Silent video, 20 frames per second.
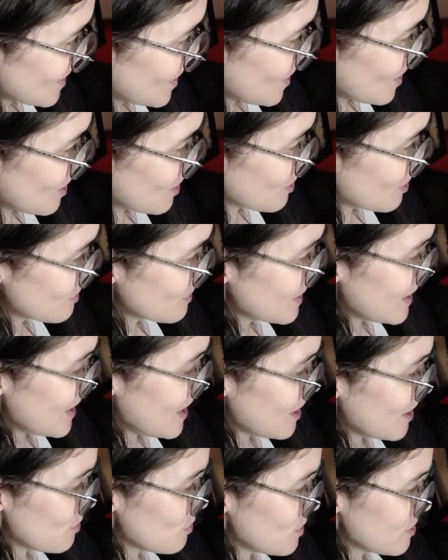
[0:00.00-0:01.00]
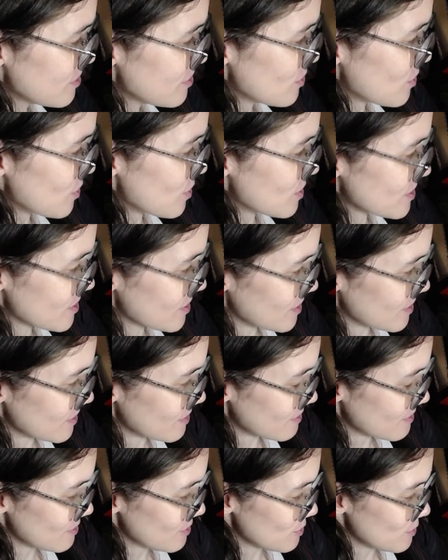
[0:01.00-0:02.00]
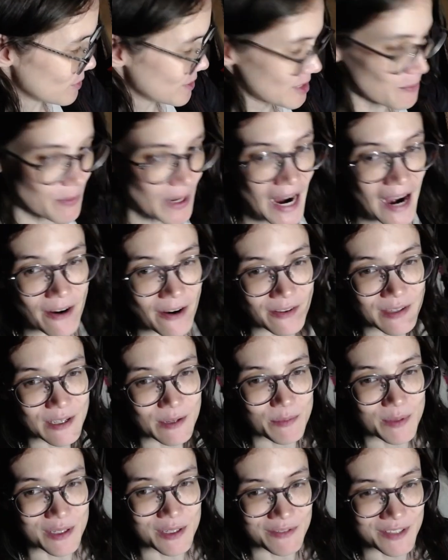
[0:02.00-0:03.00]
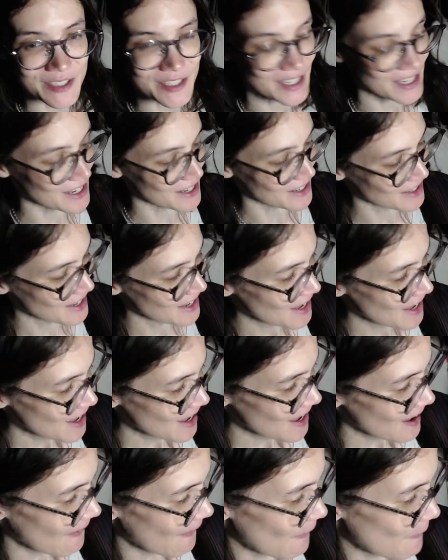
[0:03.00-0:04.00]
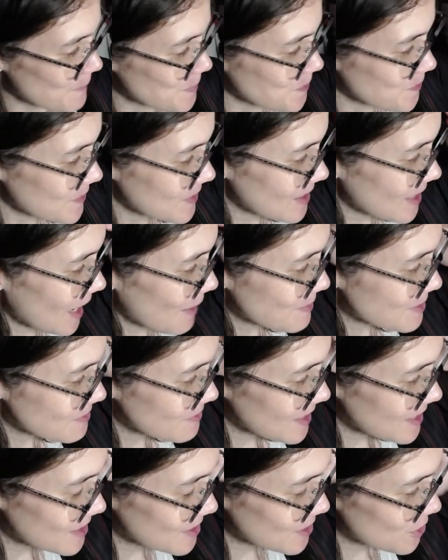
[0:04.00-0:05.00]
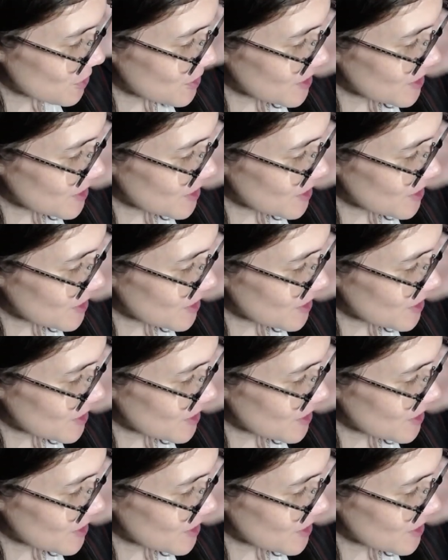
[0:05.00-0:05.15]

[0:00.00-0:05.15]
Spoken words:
Oh, Edward Norton, who is apparently a bit of a dick, captivated